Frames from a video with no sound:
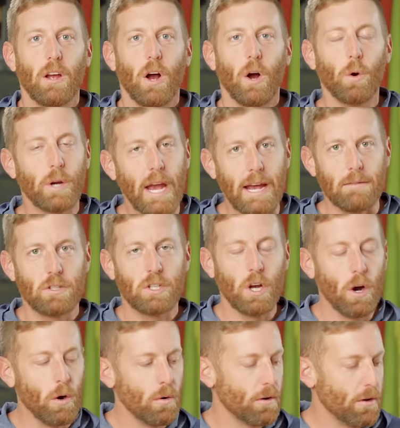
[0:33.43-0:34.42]
Okay,
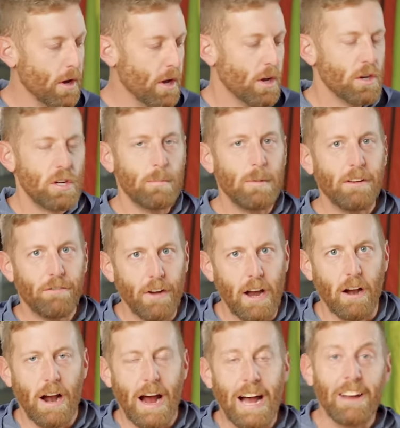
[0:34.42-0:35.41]
so to be
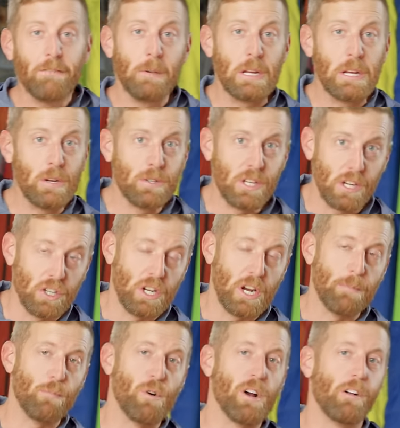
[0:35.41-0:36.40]
fair, I've been using
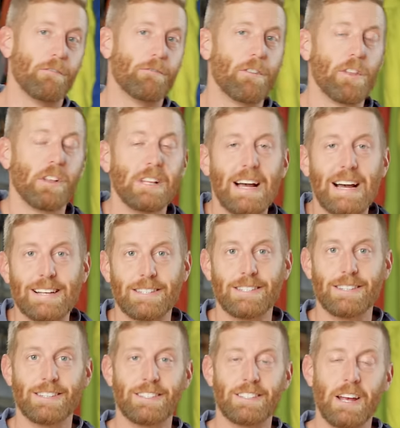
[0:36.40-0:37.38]
Jetboil for the
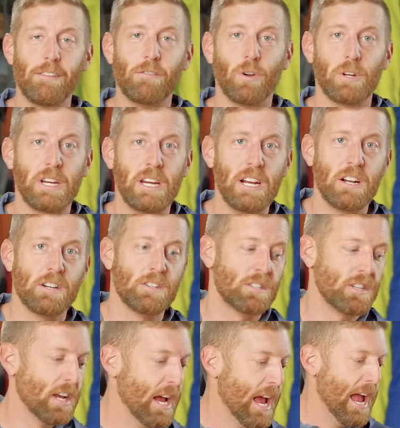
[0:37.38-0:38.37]
last several years